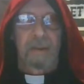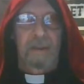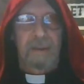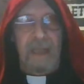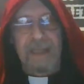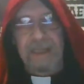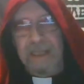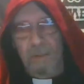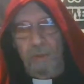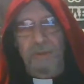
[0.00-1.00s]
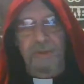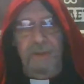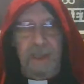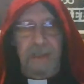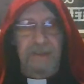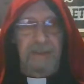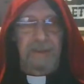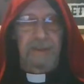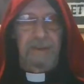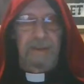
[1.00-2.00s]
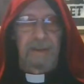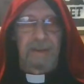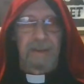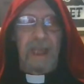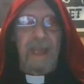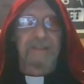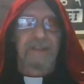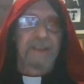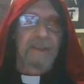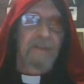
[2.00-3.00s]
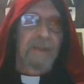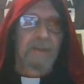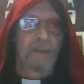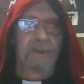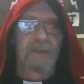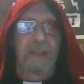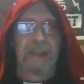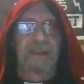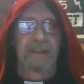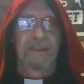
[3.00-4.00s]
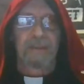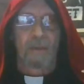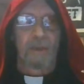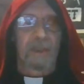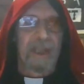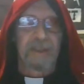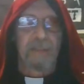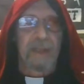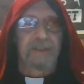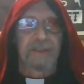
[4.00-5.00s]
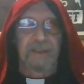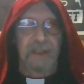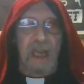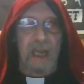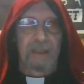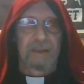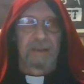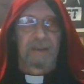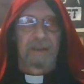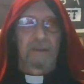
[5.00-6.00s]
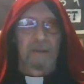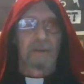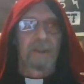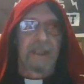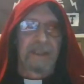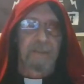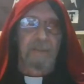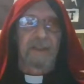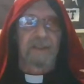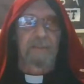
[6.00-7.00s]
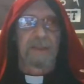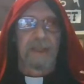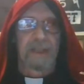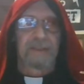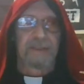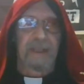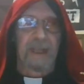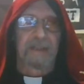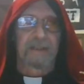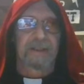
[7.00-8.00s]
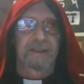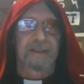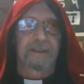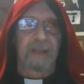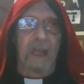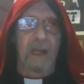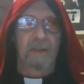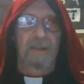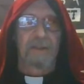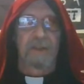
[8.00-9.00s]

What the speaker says: That equals this. As individual Satanists, we're each meant to shine. We're each meant to be that satanic star in the